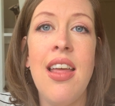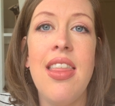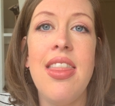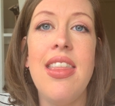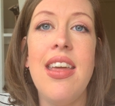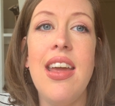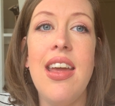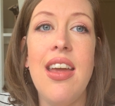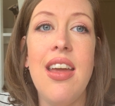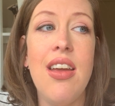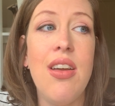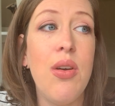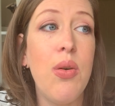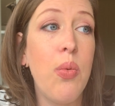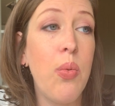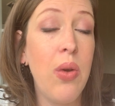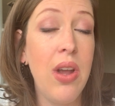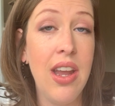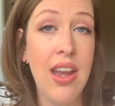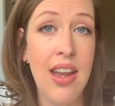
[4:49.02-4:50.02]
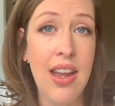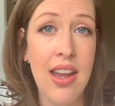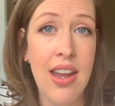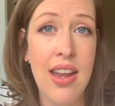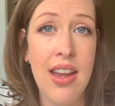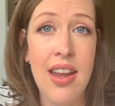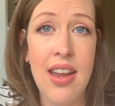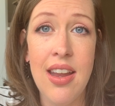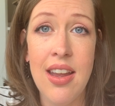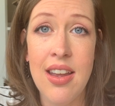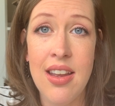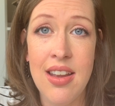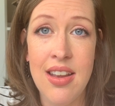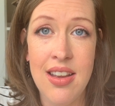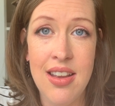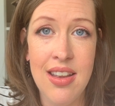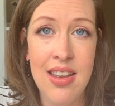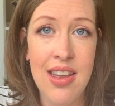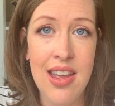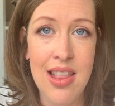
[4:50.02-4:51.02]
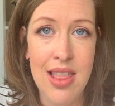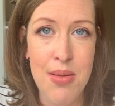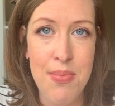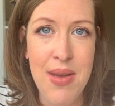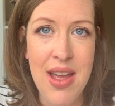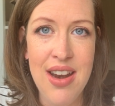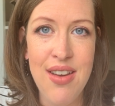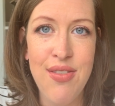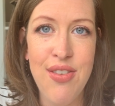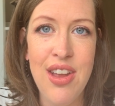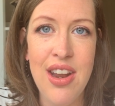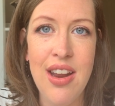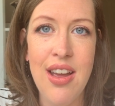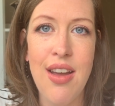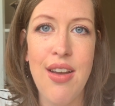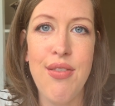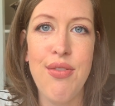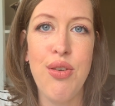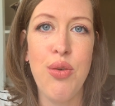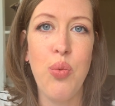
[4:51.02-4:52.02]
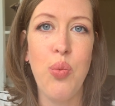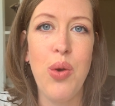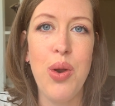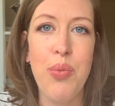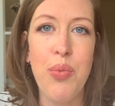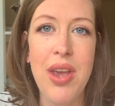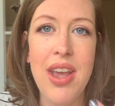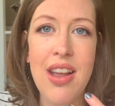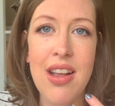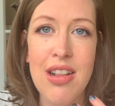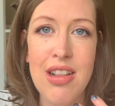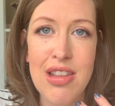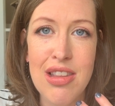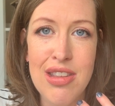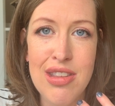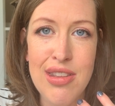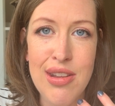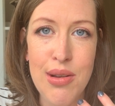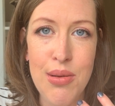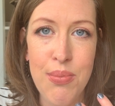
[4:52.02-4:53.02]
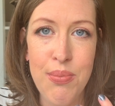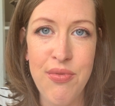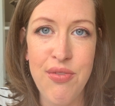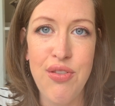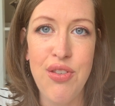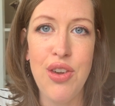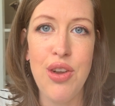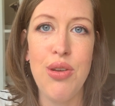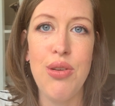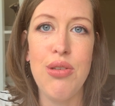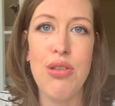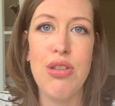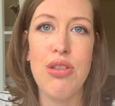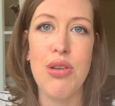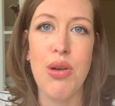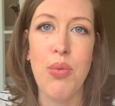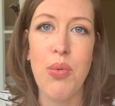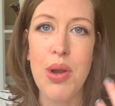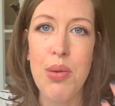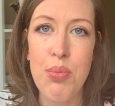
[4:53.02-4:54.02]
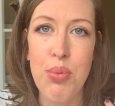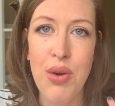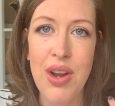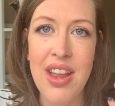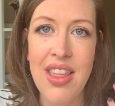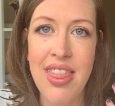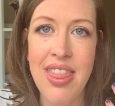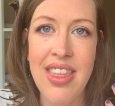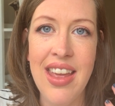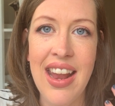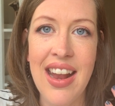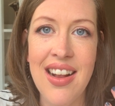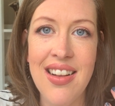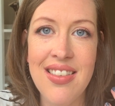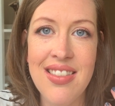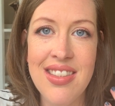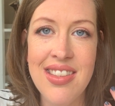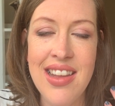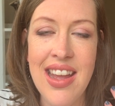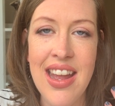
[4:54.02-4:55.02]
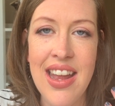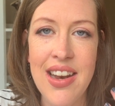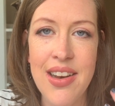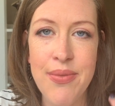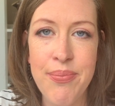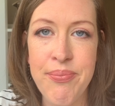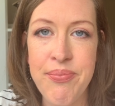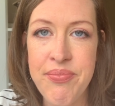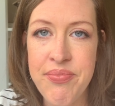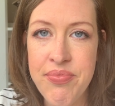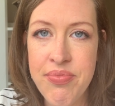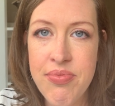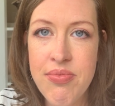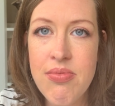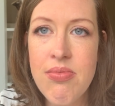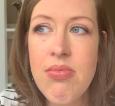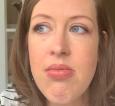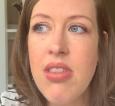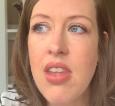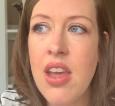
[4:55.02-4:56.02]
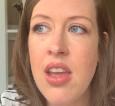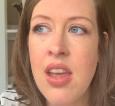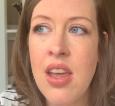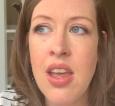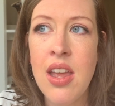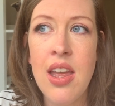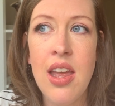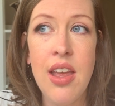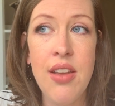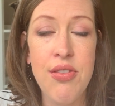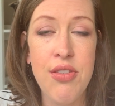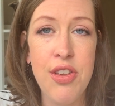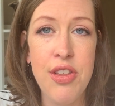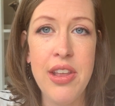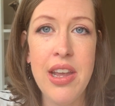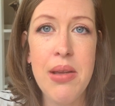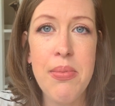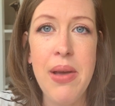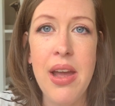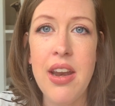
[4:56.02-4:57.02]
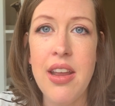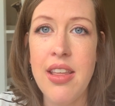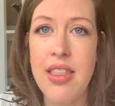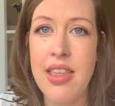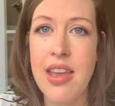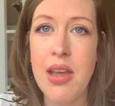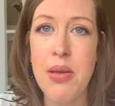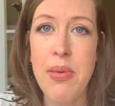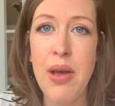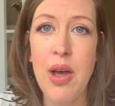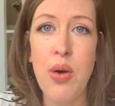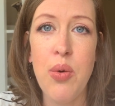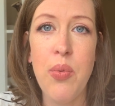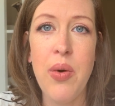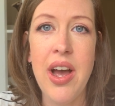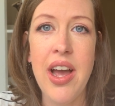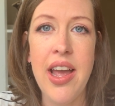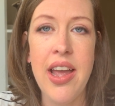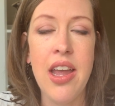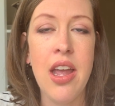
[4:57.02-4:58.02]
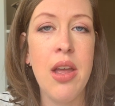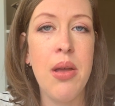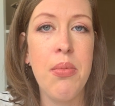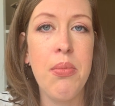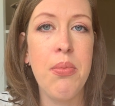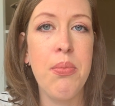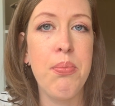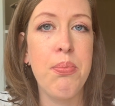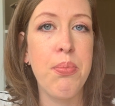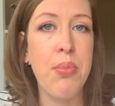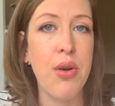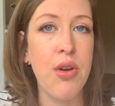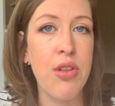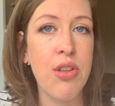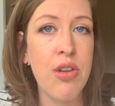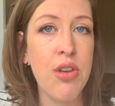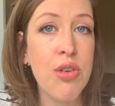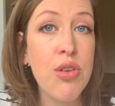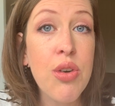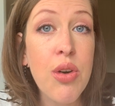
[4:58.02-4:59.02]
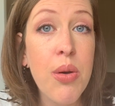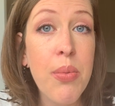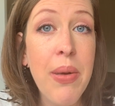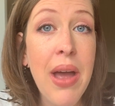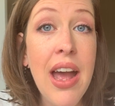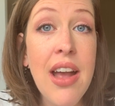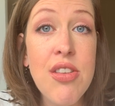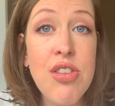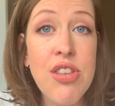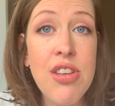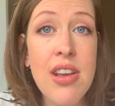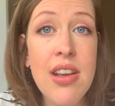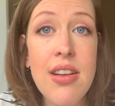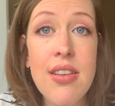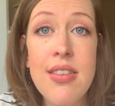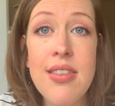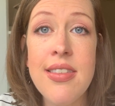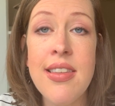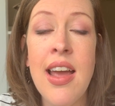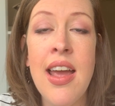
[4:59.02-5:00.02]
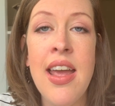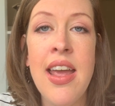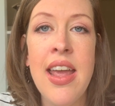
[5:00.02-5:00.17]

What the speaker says: that we get the benefit of when we consume foods or we breathe things in. If you think about it, think about why birth control patches